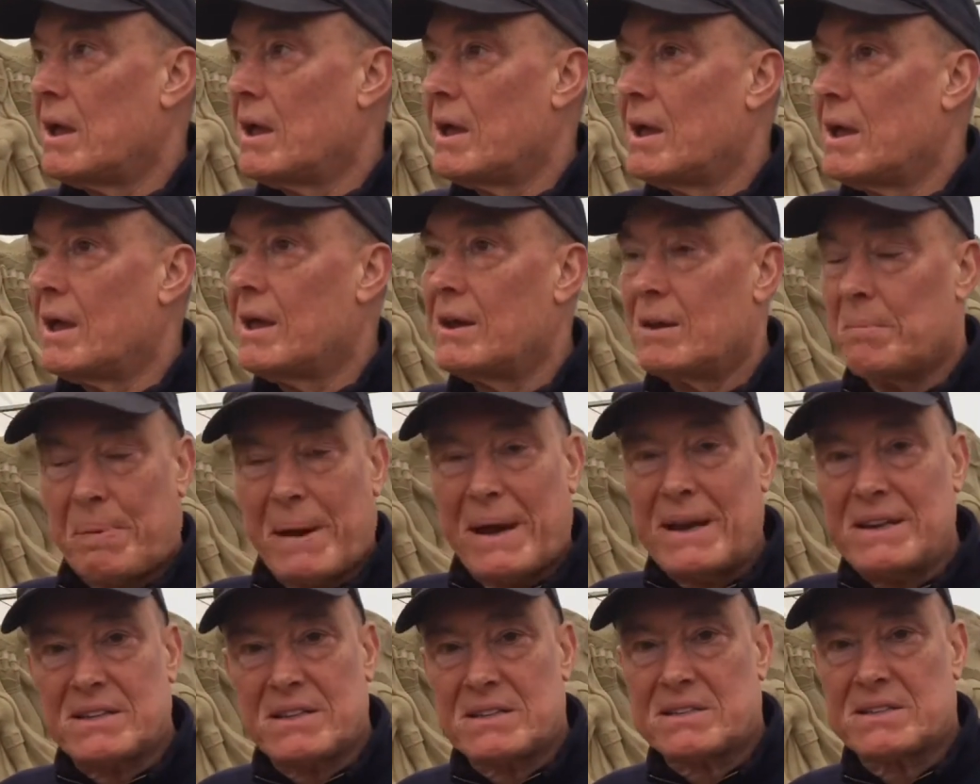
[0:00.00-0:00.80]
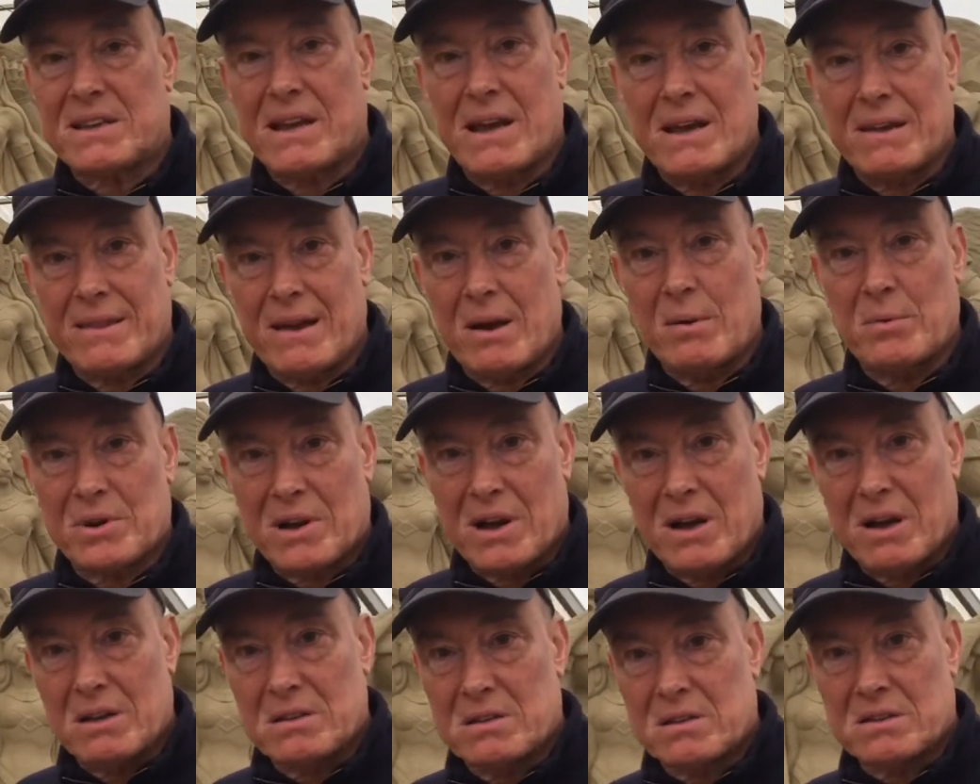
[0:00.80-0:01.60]
In a painted state, that would
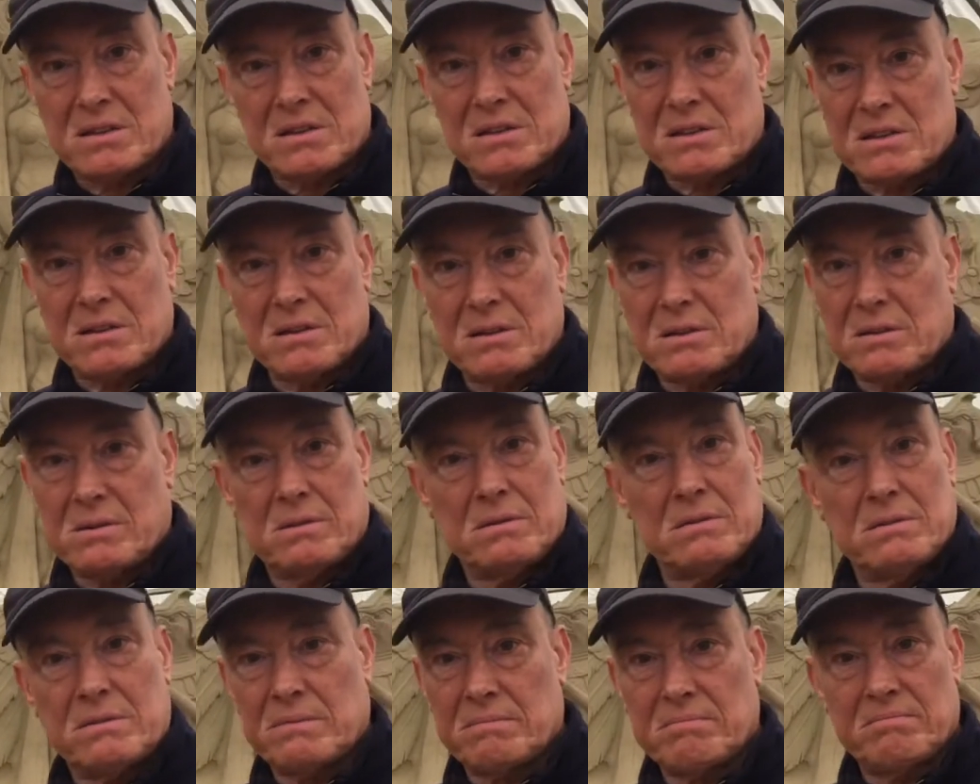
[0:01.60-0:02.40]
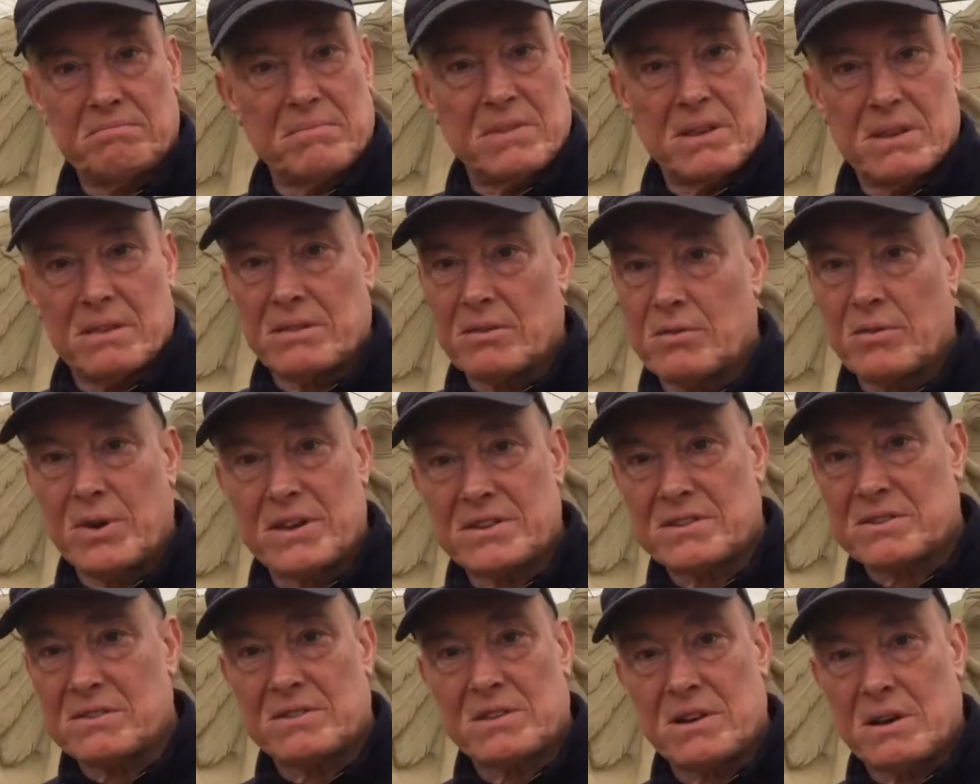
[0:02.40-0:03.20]
last until the
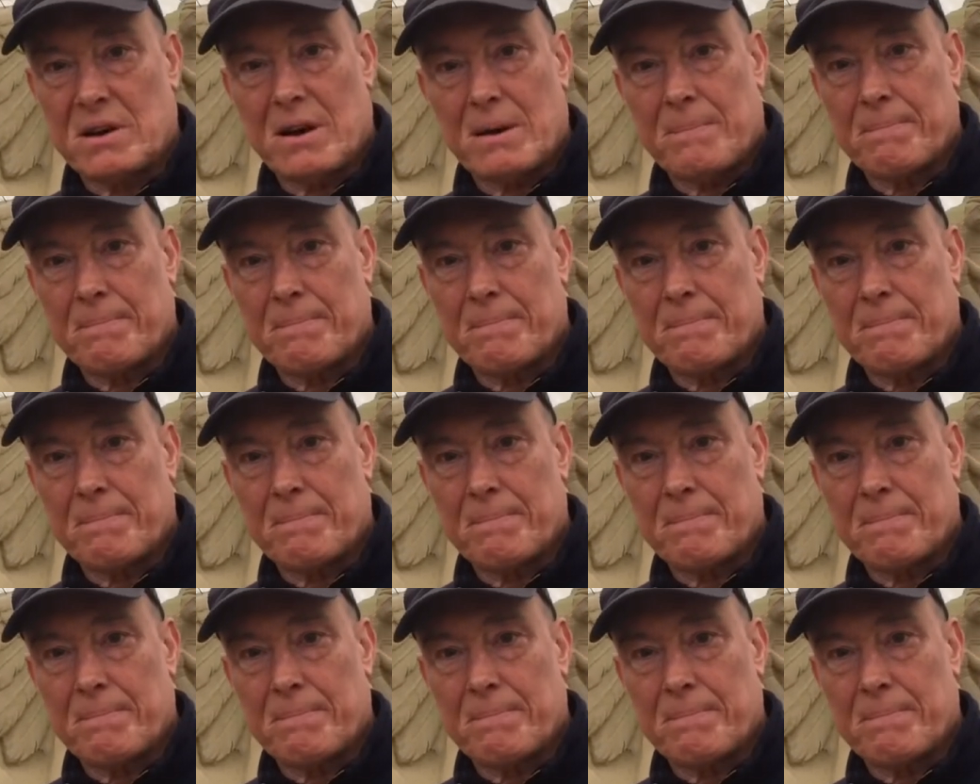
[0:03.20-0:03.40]
rest of the time.